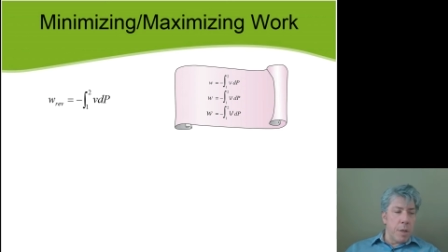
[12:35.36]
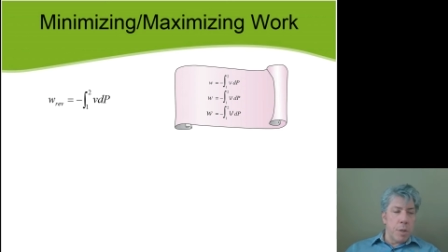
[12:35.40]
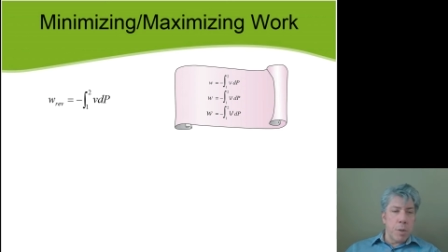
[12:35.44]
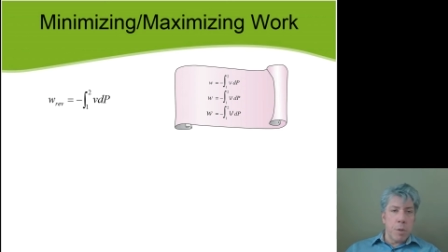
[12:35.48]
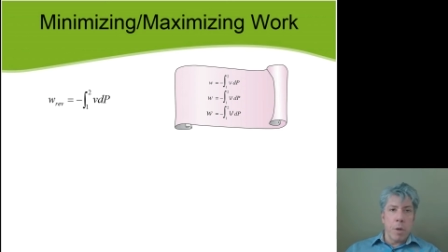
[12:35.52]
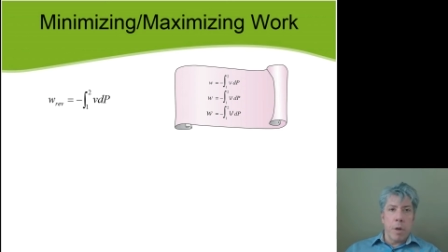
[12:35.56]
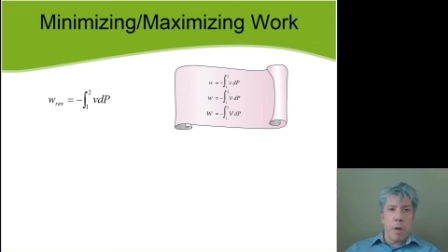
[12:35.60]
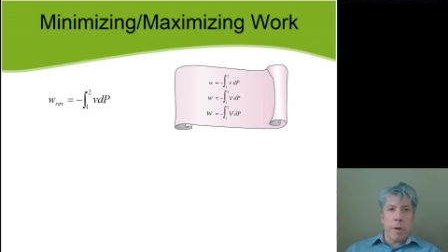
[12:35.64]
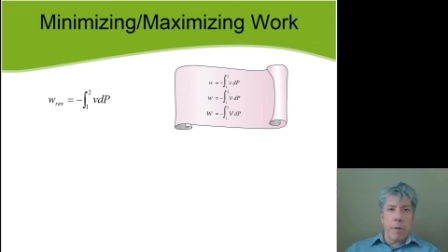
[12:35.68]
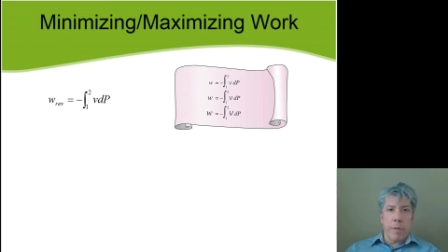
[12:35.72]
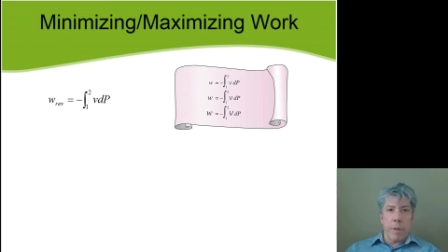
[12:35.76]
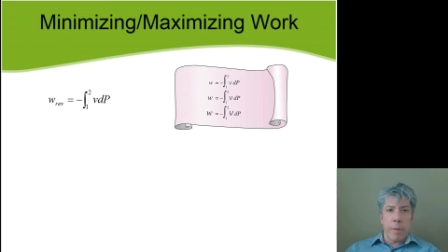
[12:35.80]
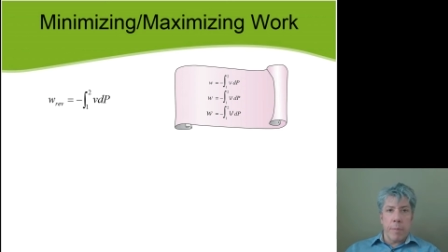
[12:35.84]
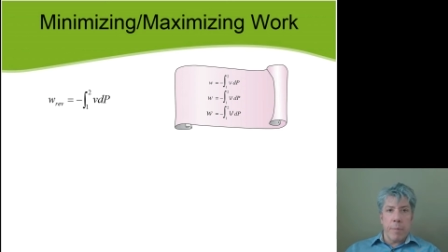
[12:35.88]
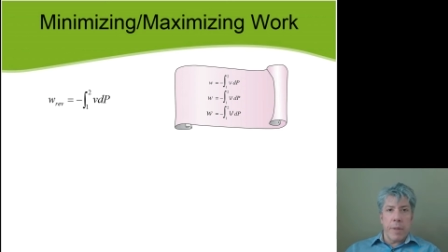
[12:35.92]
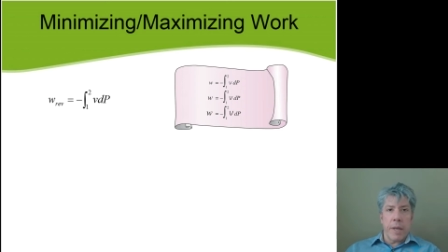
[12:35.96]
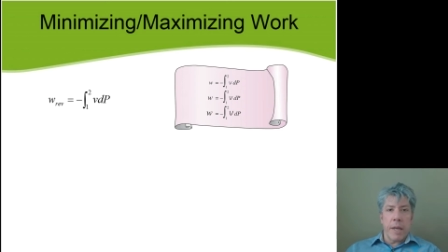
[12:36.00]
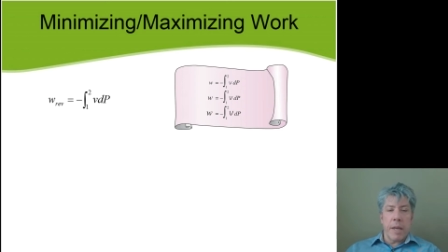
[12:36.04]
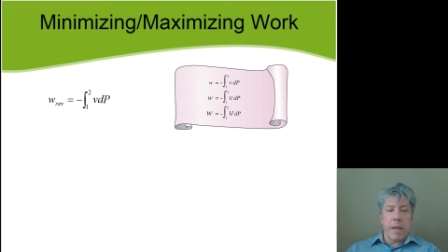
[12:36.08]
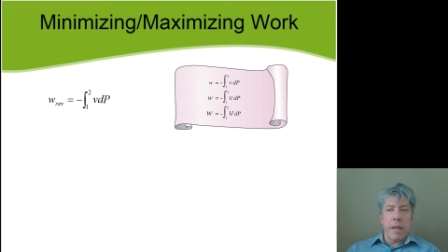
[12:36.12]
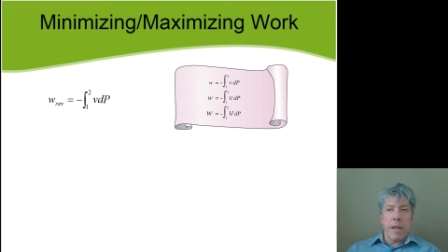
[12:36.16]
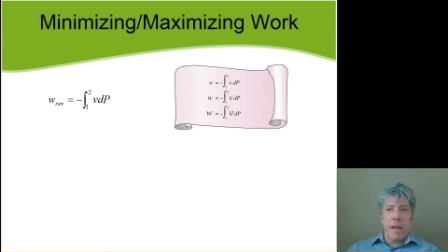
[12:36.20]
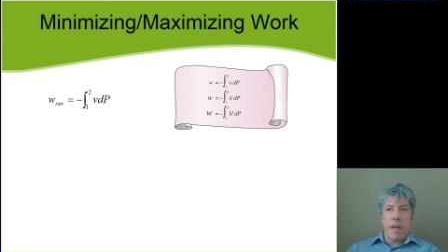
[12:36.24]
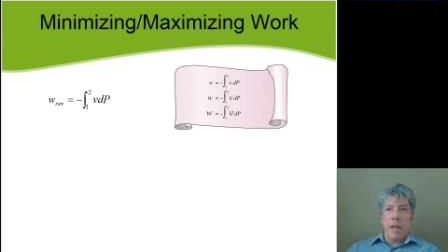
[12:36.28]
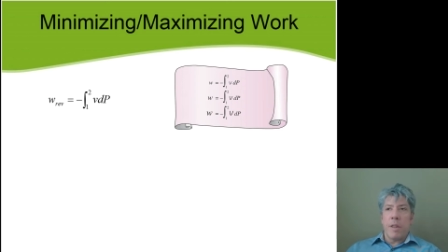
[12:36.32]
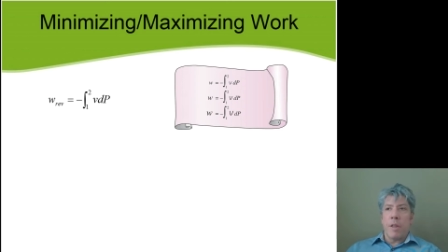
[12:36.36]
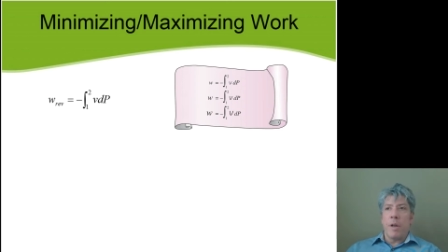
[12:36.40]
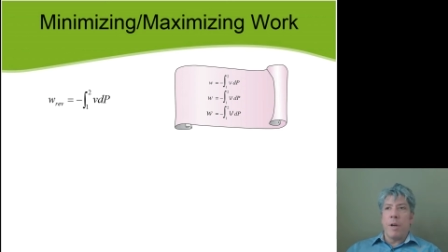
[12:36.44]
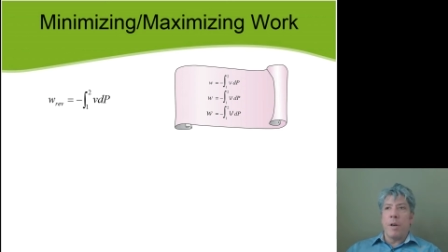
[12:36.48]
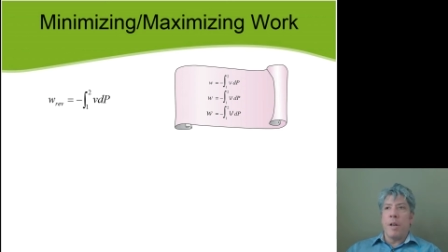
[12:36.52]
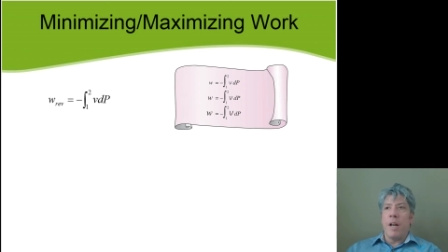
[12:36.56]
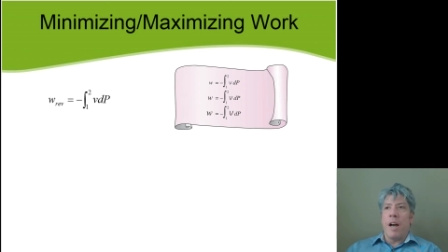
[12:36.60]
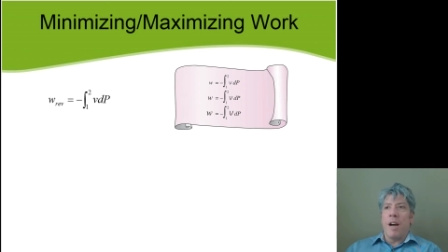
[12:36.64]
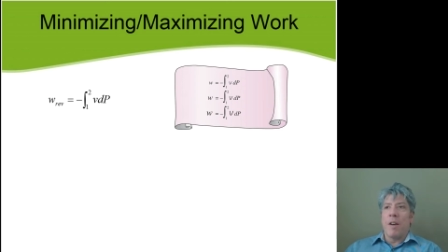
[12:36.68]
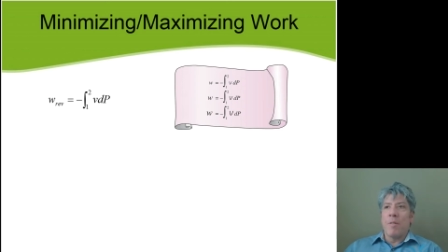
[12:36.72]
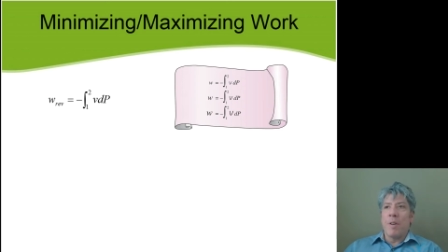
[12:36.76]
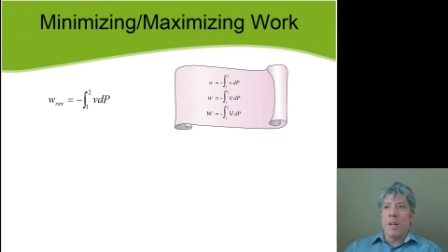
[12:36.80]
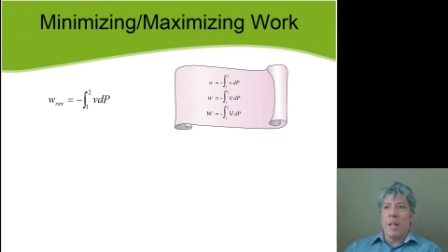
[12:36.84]
two of them. They, they're
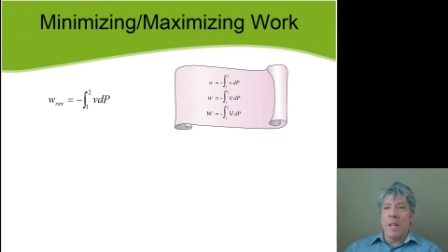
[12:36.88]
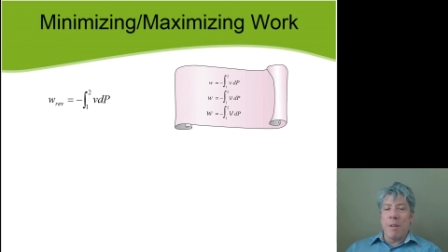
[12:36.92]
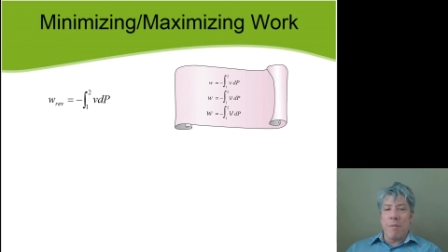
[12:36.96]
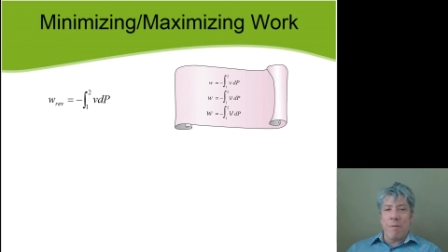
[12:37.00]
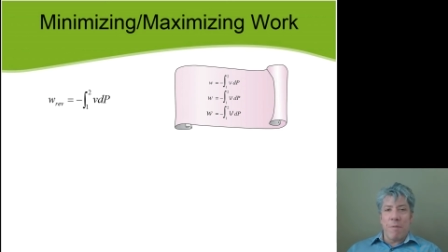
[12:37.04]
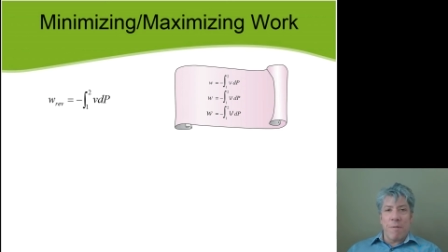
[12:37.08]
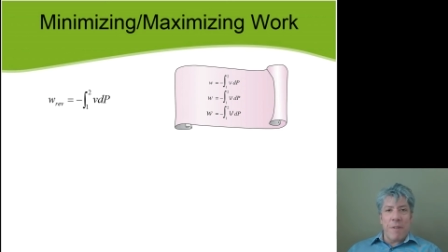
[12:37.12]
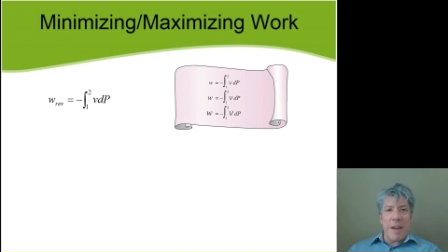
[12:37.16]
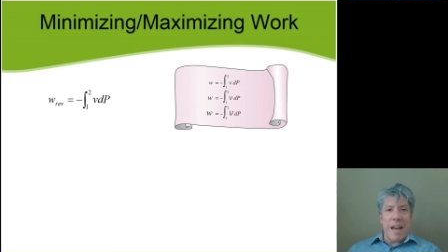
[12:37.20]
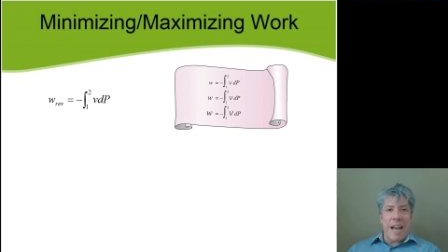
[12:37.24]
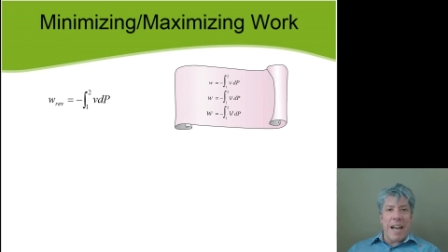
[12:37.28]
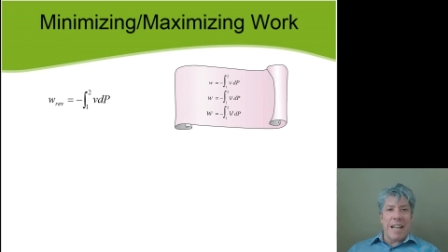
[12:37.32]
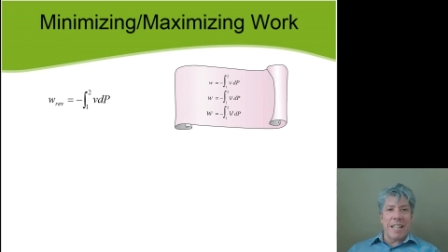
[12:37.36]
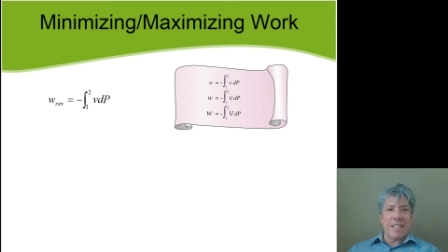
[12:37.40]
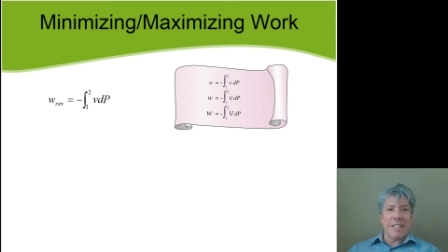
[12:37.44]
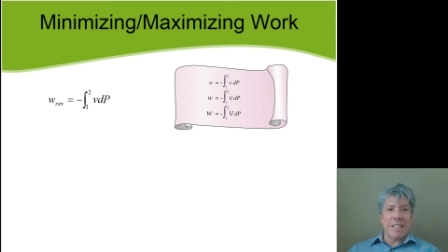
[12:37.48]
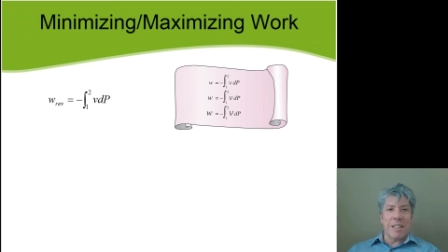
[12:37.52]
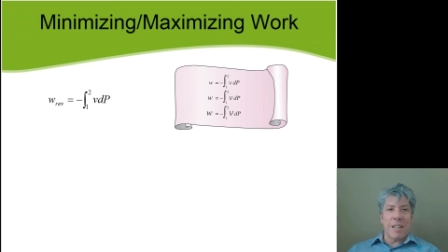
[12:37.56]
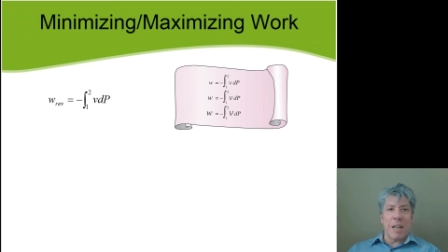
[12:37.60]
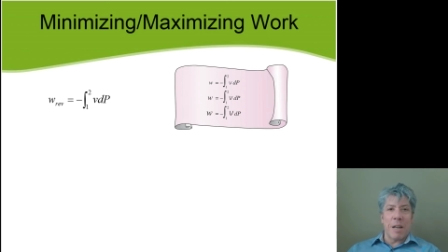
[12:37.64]
not really fast.